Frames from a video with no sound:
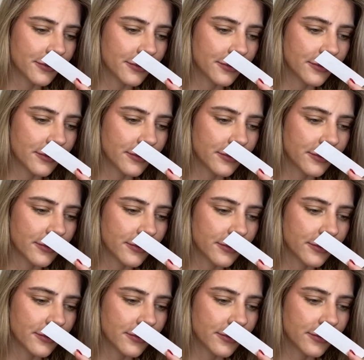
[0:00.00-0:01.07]

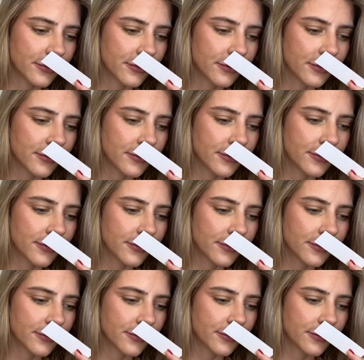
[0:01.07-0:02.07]
Nothing is said.